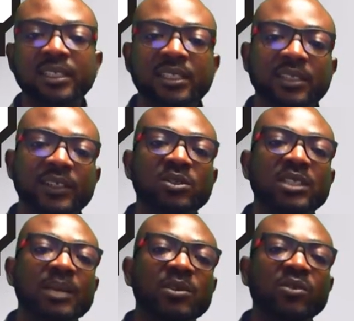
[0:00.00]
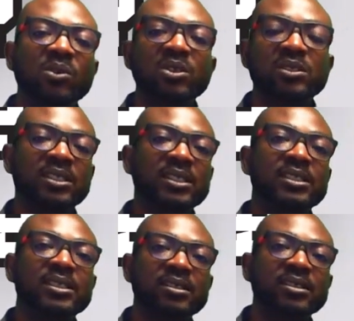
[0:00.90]
There are two types of cohort
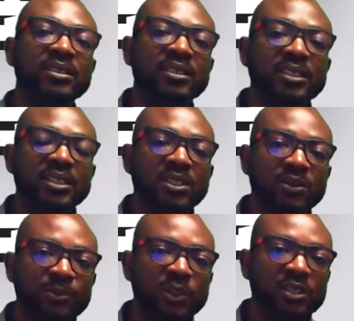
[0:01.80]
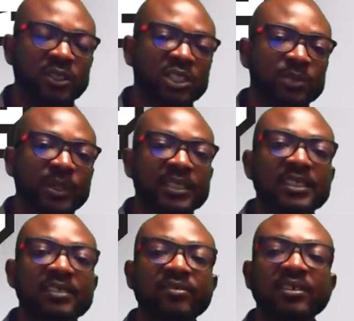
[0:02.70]
studies,
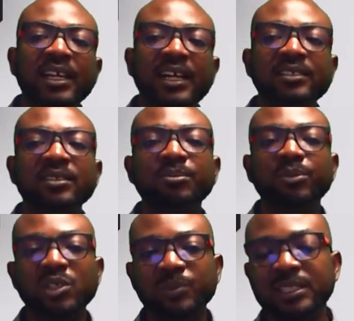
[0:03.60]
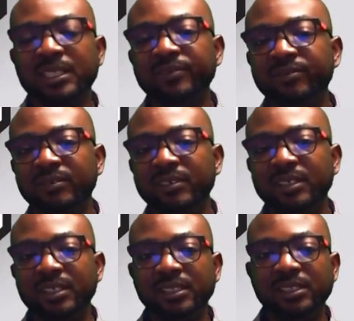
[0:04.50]
retrospective and prospective
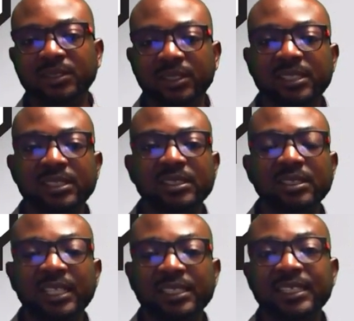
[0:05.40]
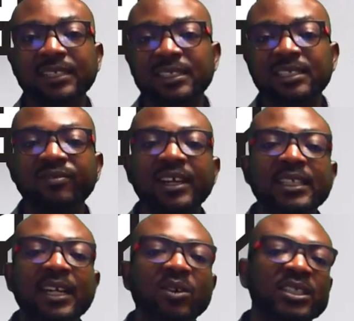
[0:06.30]
studies, and these are classified
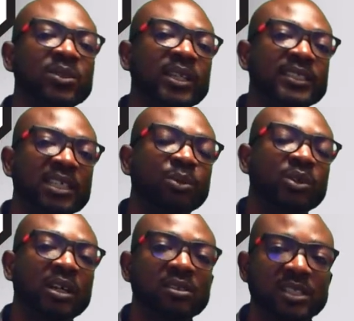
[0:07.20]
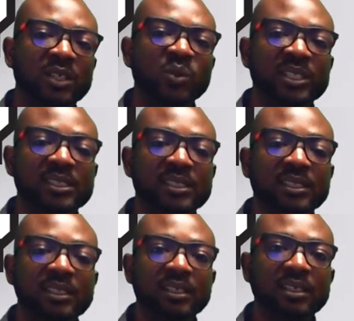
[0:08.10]
according to their temporal sequence.
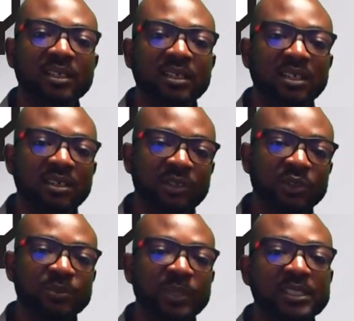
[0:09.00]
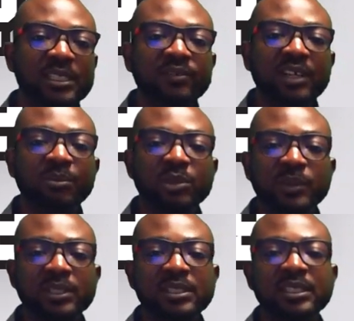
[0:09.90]
Retrospective and
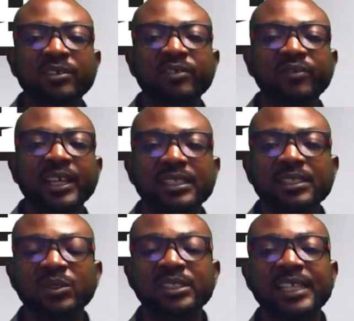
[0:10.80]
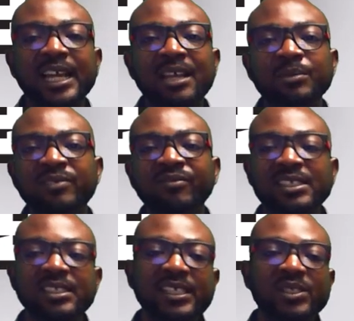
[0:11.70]
prospective refer to the time the
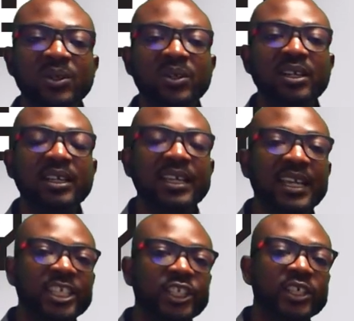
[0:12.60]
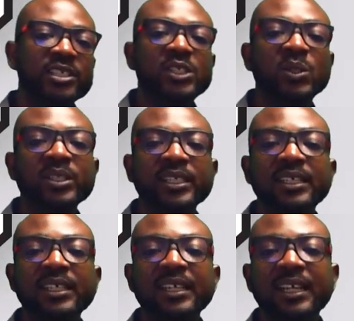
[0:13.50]
investigator initiates the study
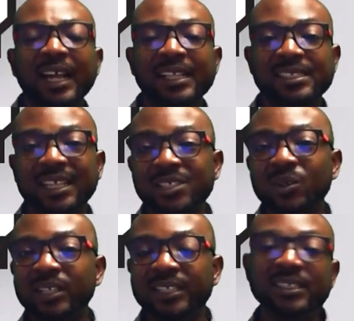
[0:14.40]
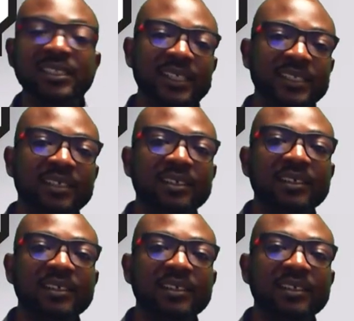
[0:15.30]
and starts collecting data.